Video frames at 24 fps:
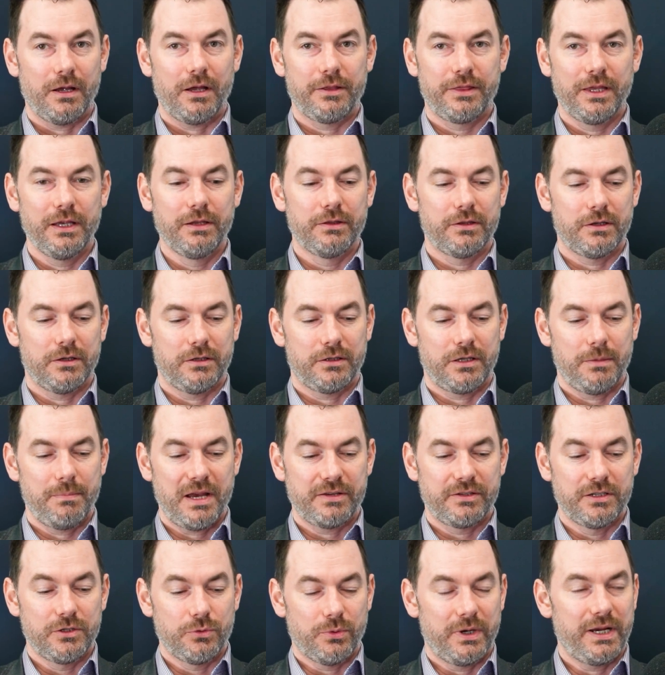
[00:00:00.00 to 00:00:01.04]
I think the
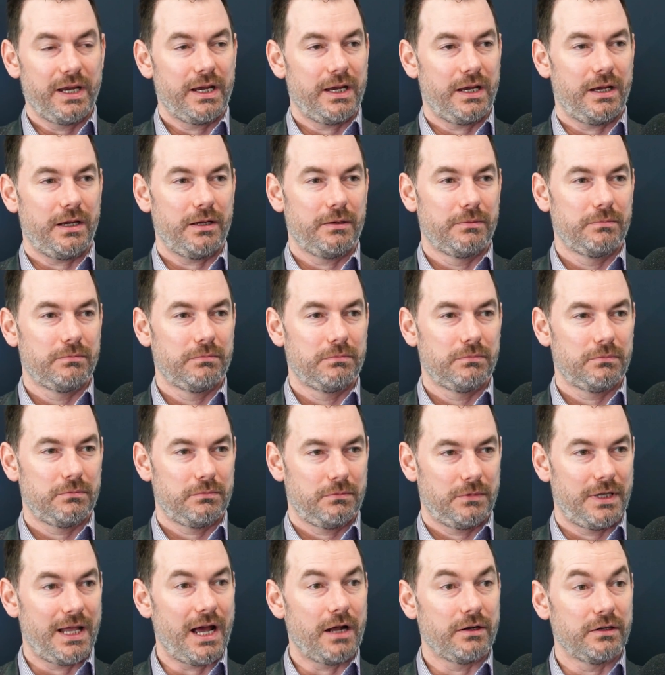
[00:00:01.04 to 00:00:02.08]
message we hear
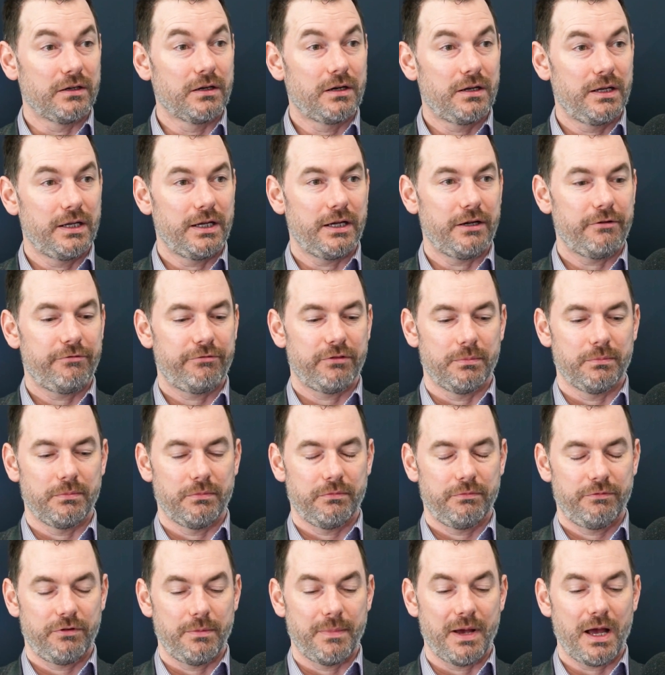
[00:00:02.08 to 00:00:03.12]
loud and clear
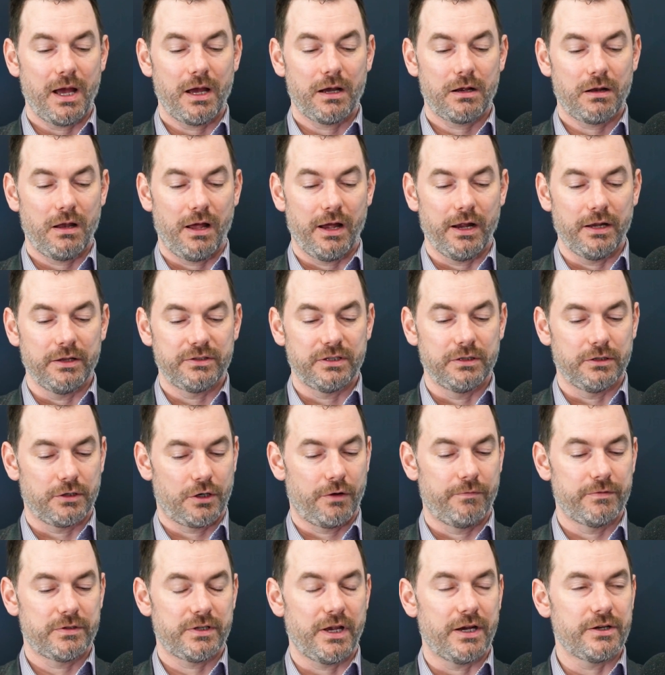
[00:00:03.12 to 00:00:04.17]
from our clients in the
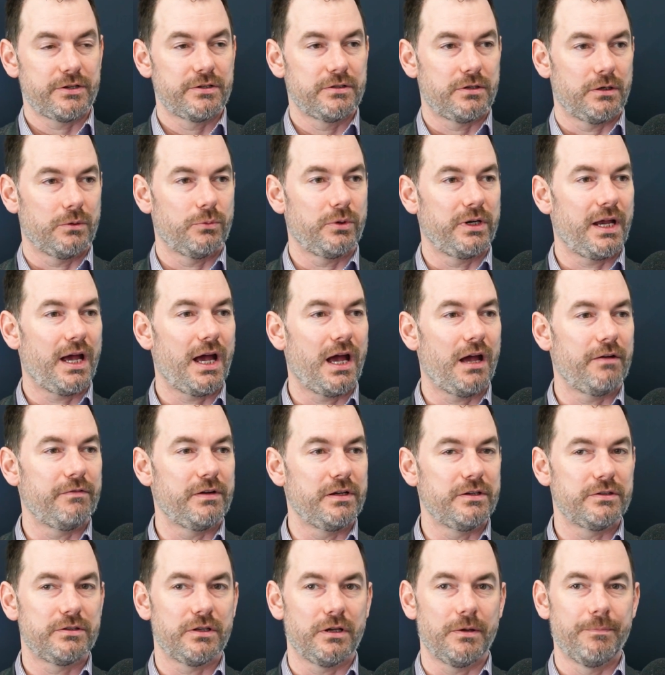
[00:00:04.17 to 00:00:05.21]
conversations that we have
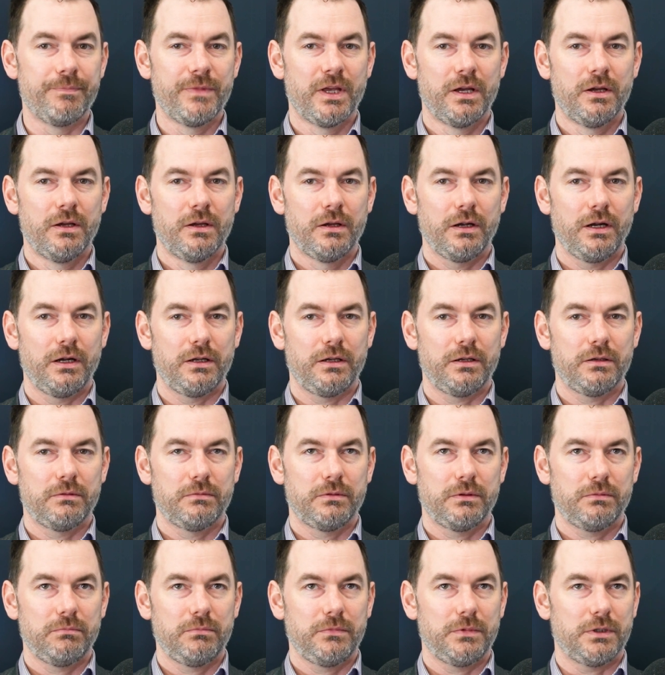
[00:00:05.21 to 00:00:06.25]
is that
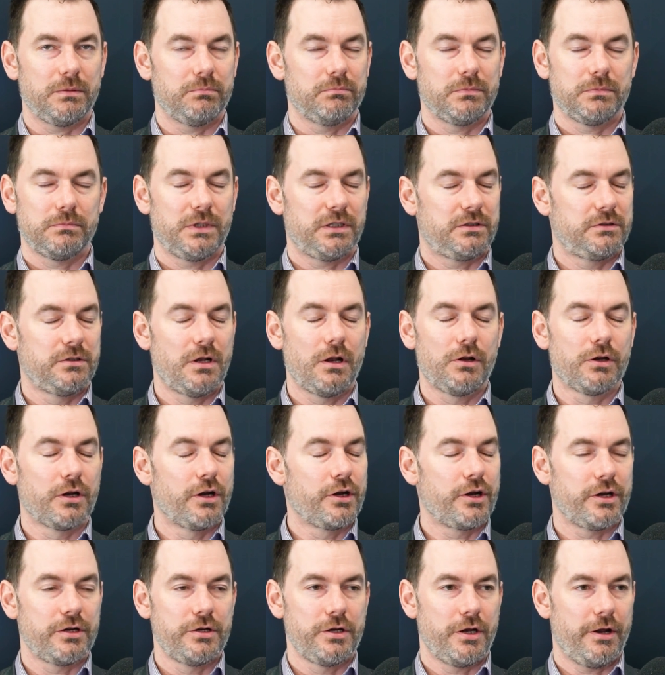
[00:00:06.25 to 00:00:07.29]
it's no longer
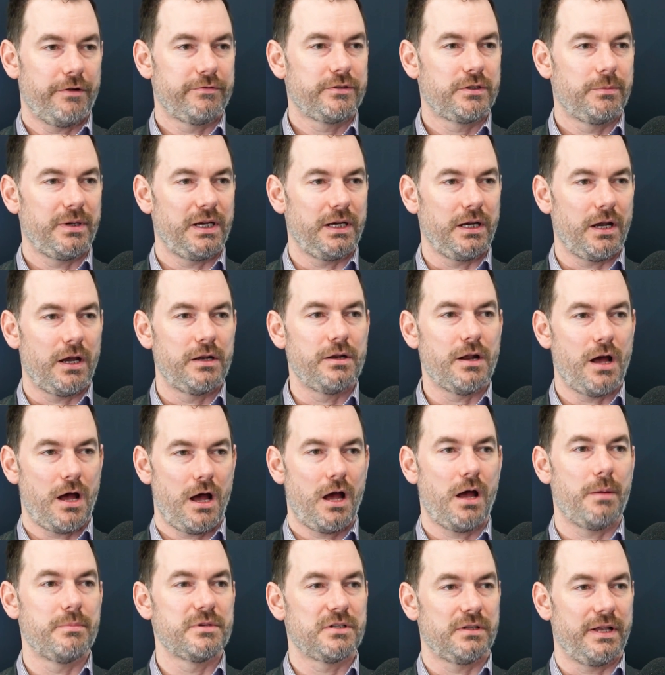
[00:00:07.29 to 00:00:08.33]
good enough to be an
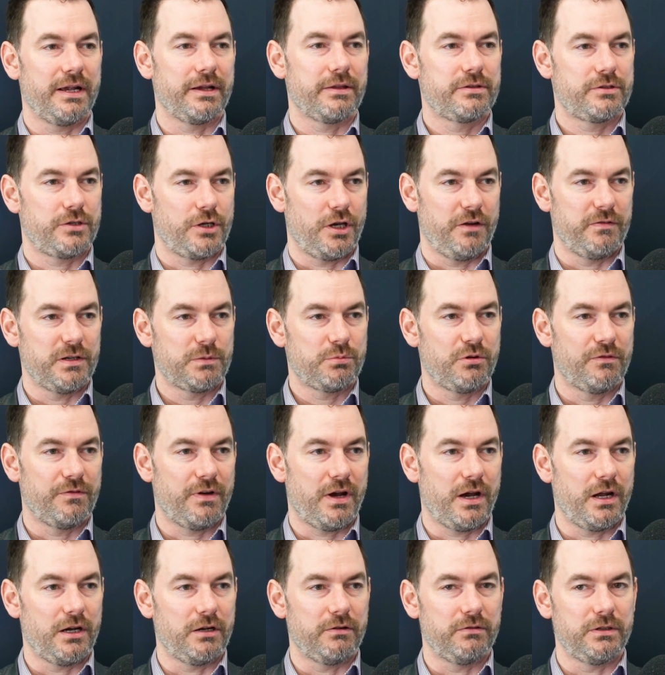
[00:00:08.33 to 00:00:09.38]
arm's length service
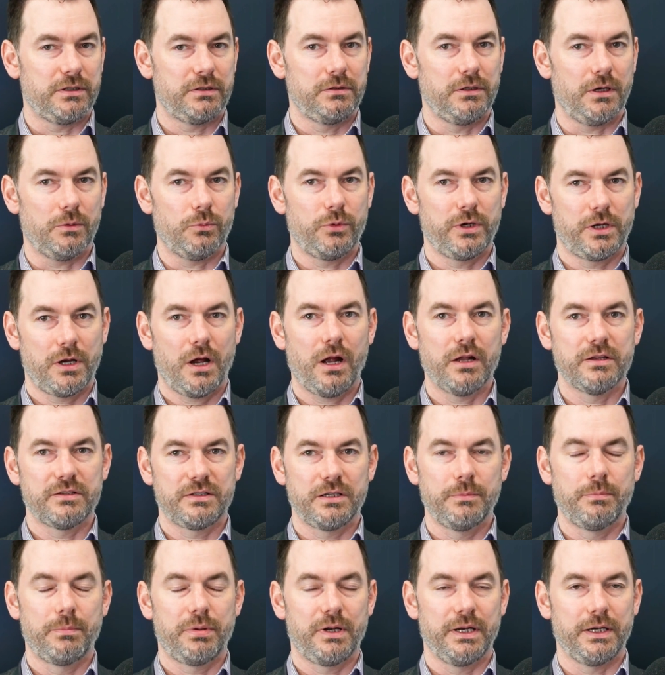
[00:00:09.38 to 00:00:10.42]
provider. We can't
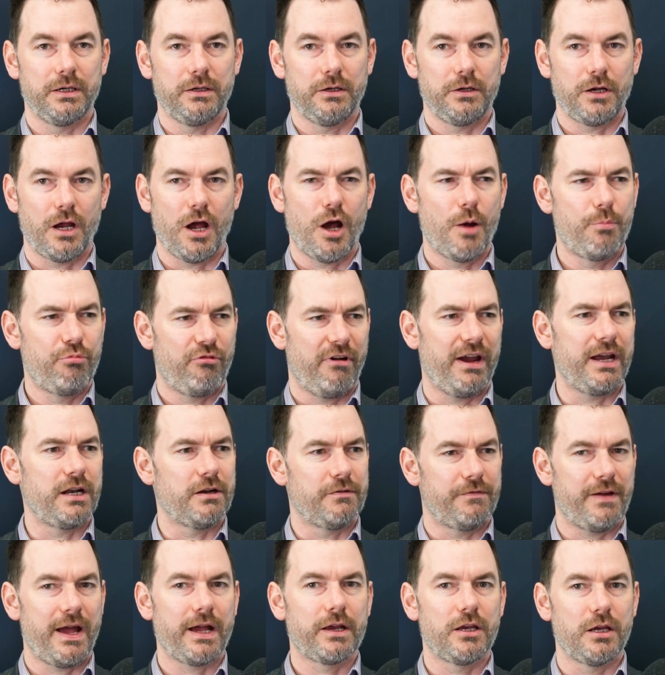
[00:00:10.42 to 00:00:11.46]
simply operate in a
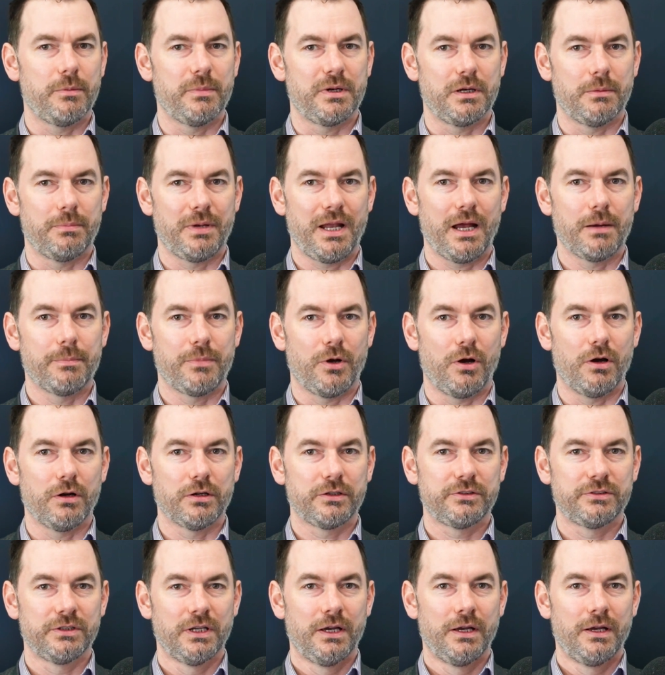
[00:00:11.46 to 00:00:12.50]
vacuum in a black
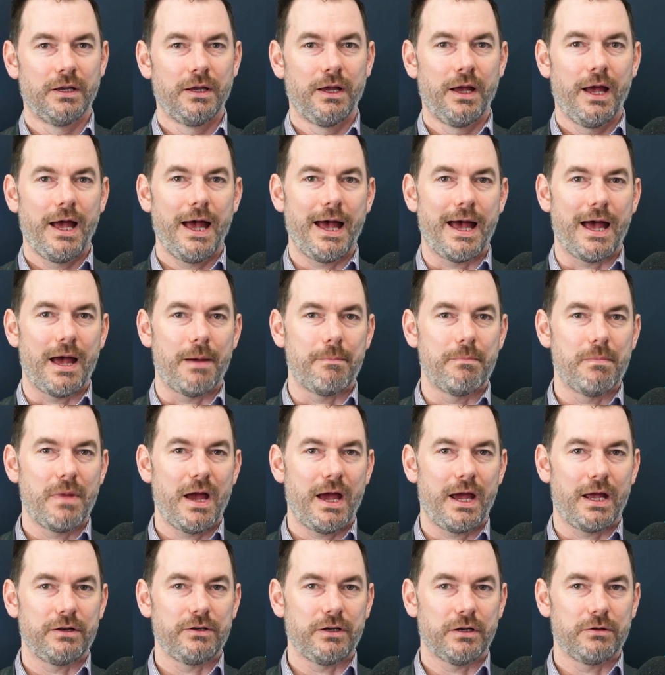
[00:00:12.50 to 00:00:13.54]
box
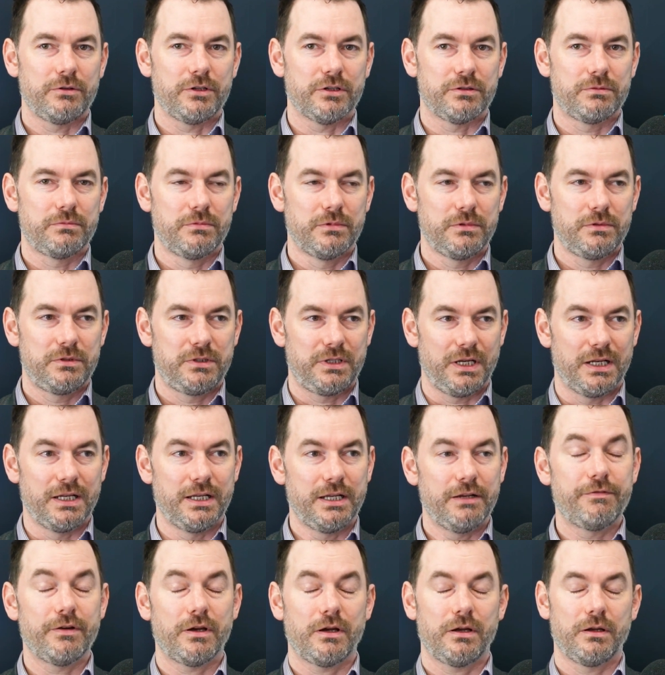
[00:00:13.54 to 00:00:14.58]
and just
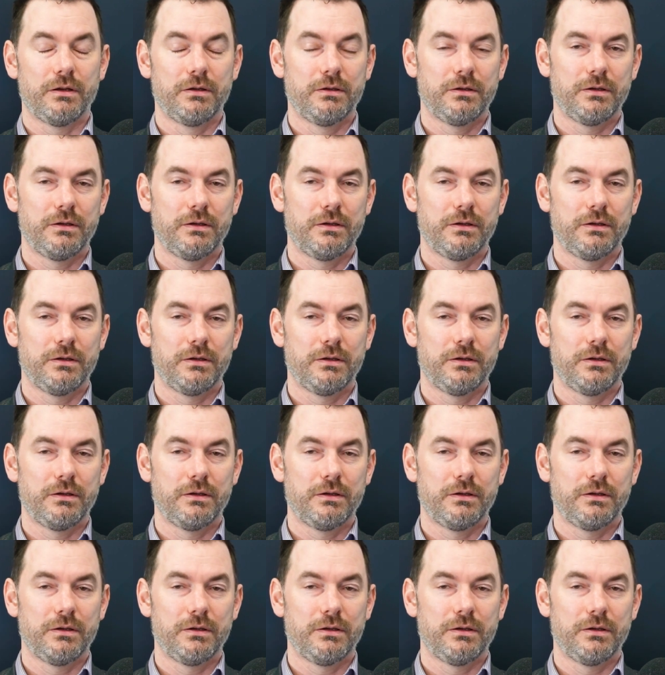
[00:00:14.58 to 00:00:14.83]
deliver